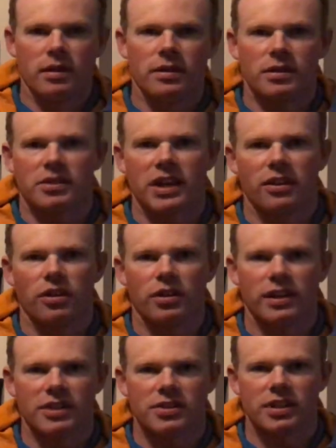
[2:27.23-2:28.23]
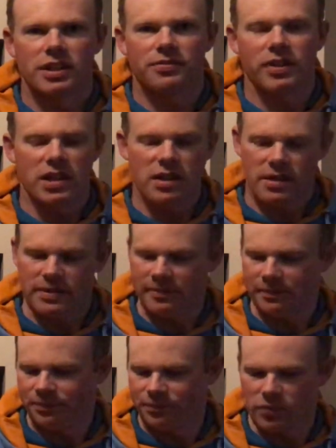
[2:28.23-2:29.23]
Oh, it's getting hot next to this fire.
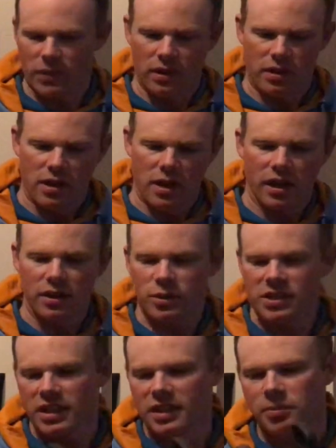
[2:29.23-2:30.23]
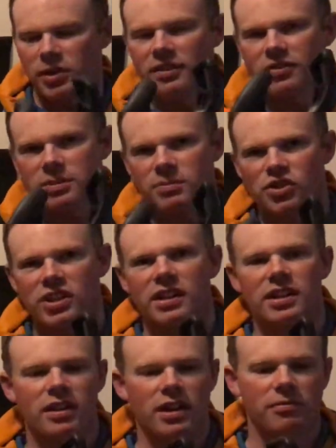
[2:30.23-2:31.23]
I know I said the previous
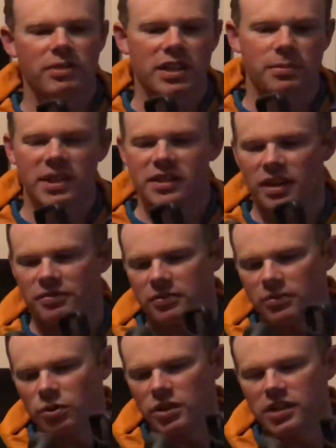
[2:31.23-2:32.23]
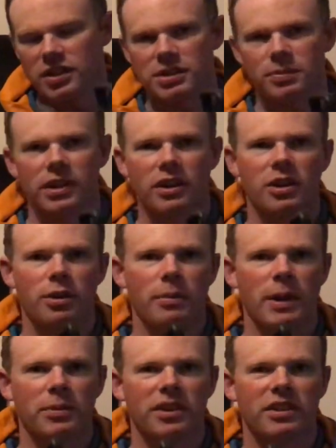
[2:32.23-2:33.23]
machine fell to bits after 4 years, but you've got to
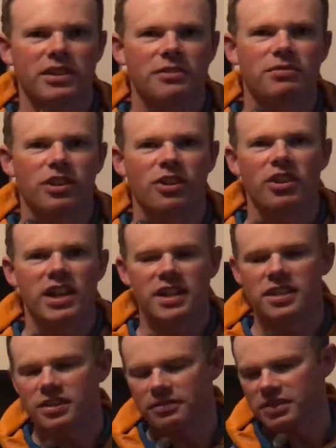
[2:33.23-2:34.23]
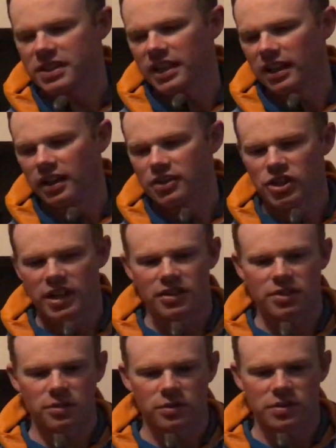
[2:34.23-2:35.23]
remember there are different grades of Stihl
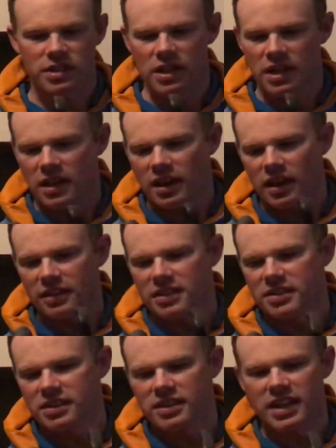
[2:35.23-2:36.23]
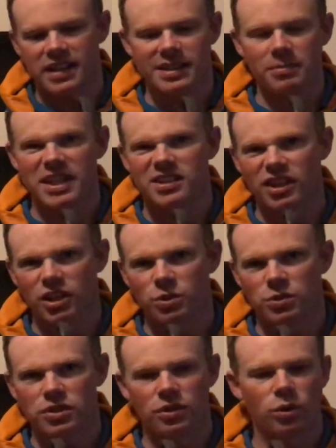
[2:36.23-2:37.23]
chainsaws, and this is a domestic
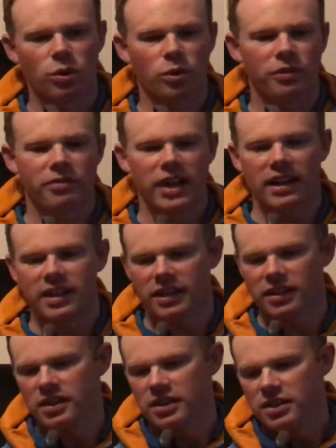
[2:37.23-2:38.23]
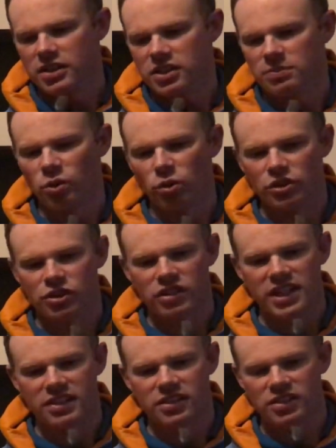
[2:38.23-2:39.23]
use or felling small
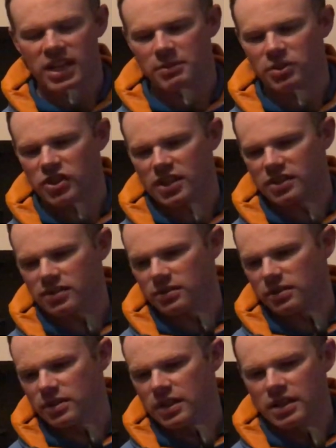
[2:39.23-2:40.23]
trees type of chainsaw.